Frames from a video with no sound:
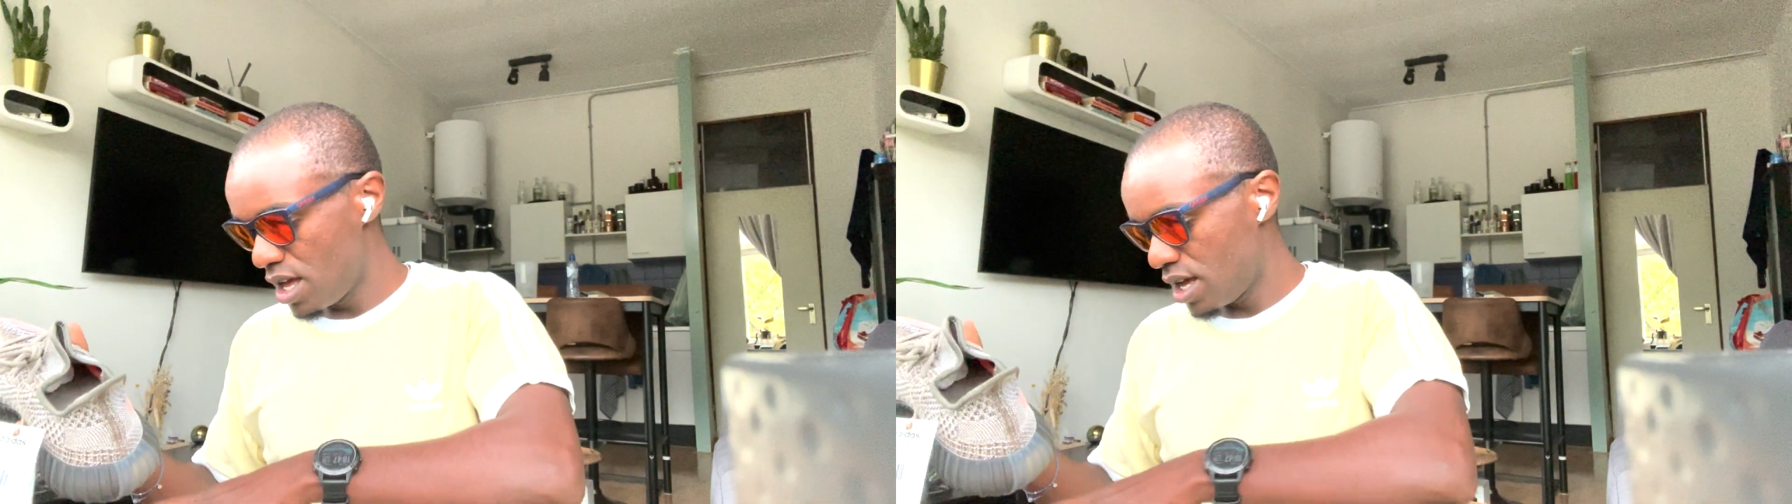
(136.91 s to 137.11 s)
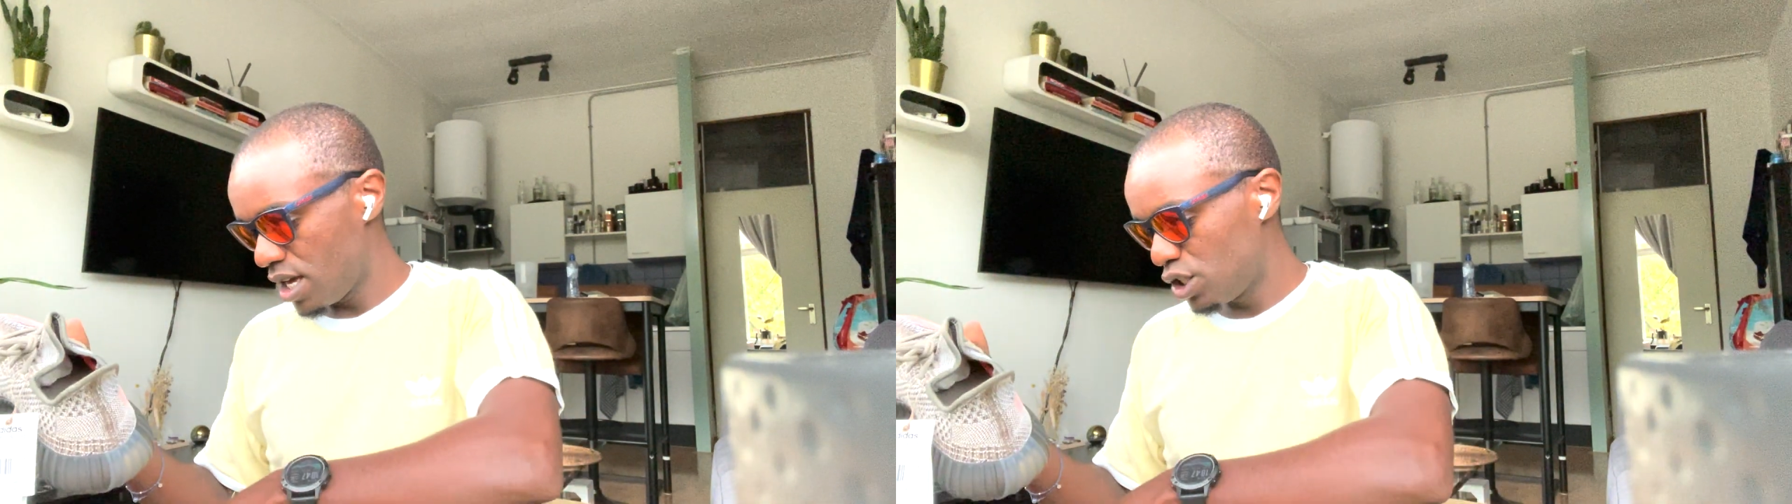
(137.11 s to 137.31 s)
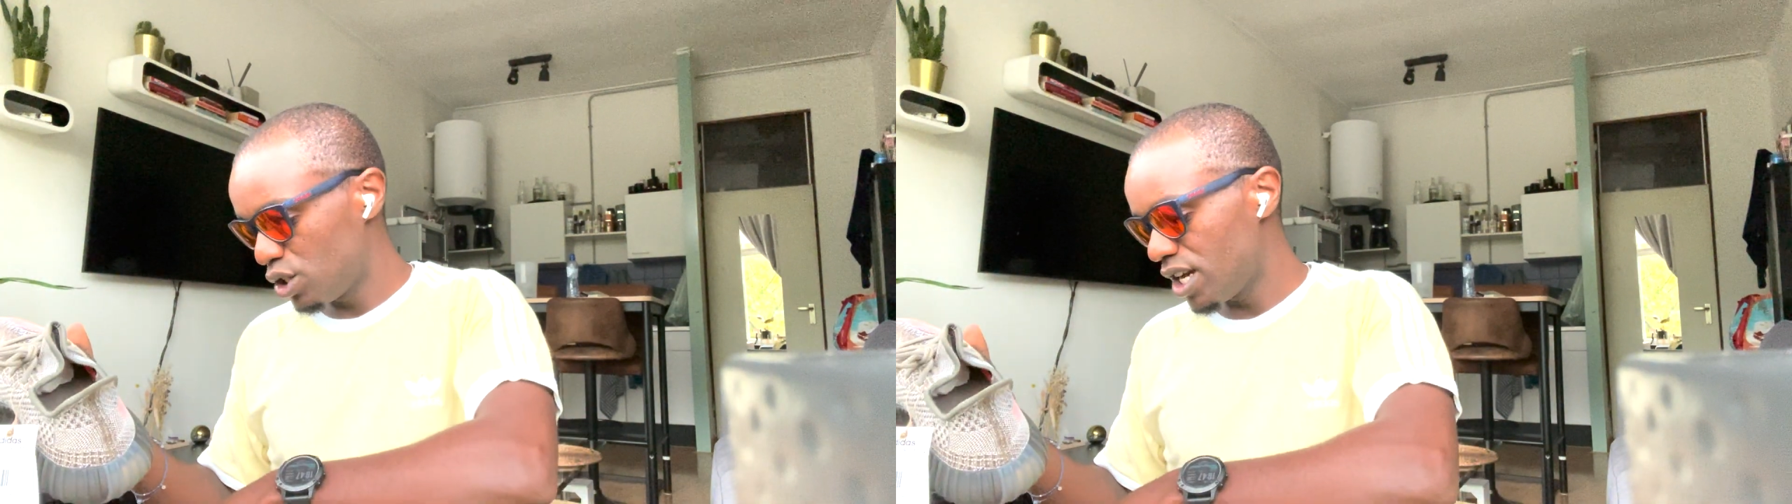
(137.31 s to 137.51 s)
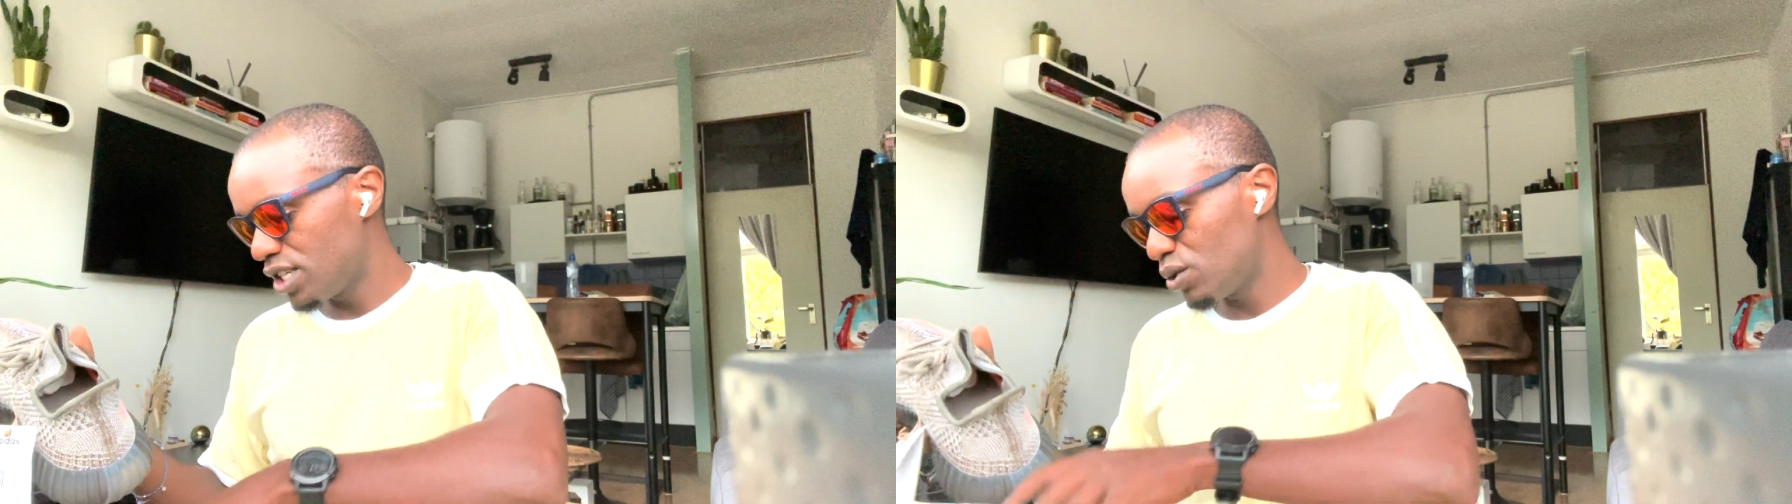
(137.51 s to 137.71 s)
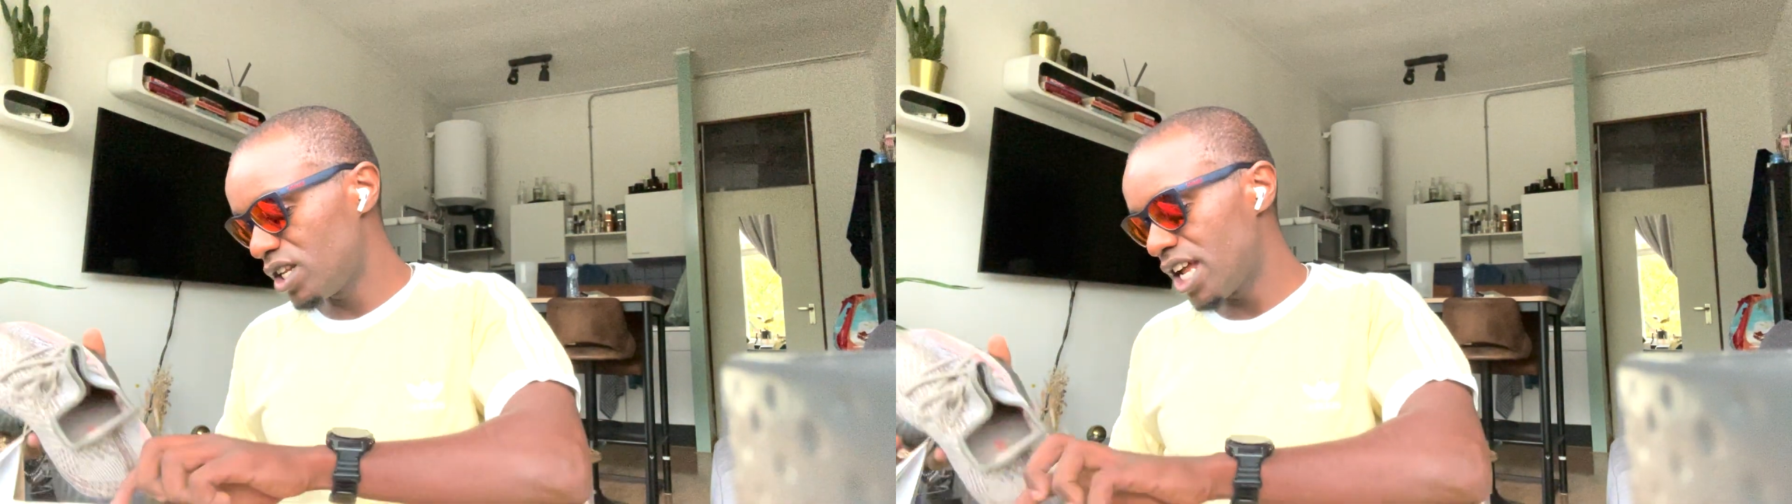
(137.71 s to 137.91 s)
Catch you guys
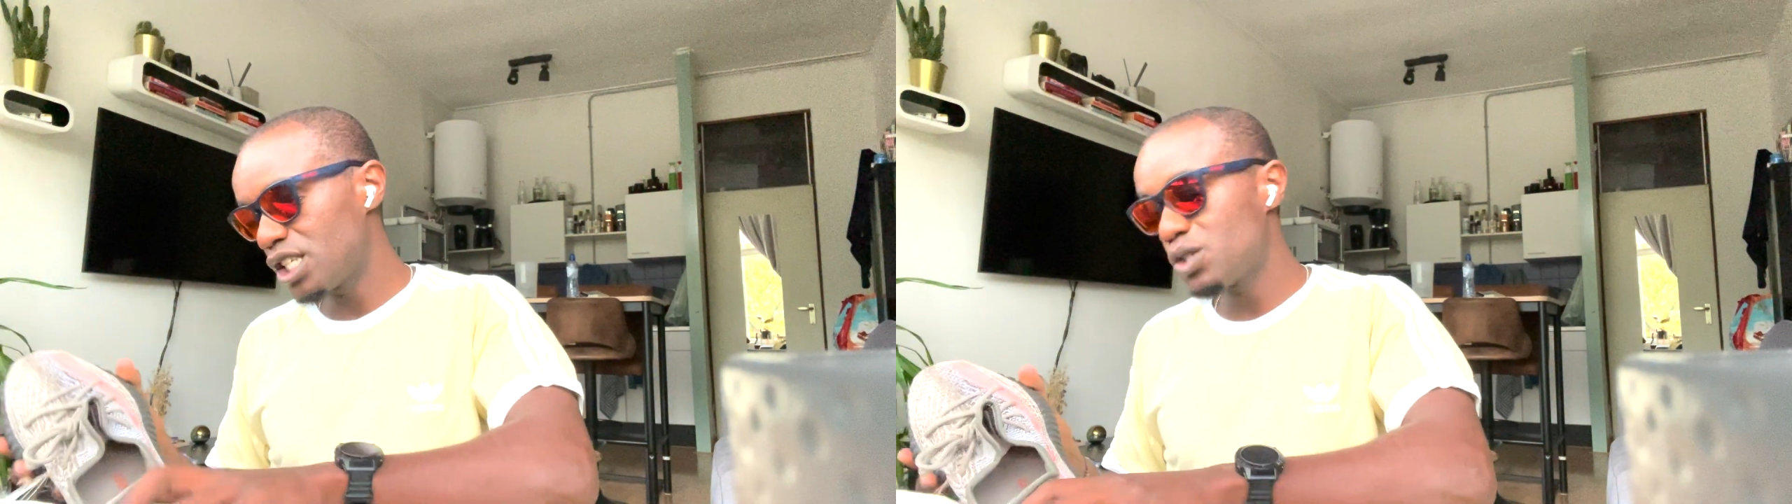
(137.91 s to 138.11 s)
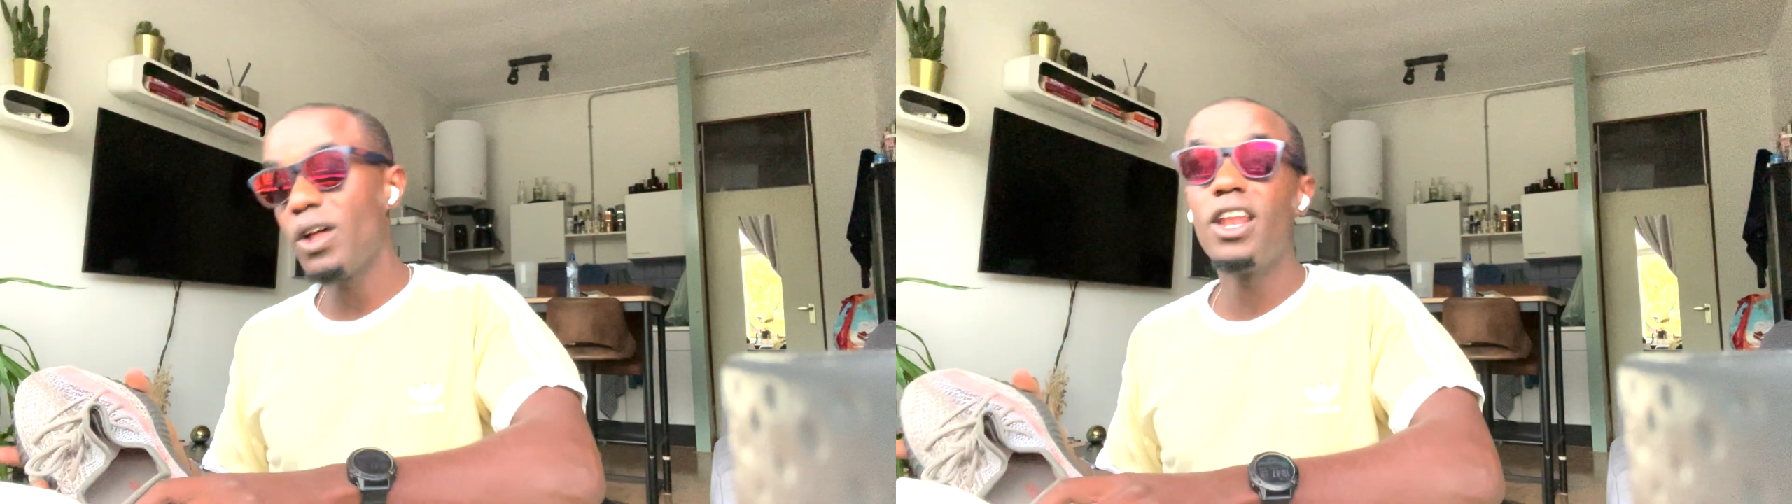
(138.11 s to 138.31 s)
on the next one.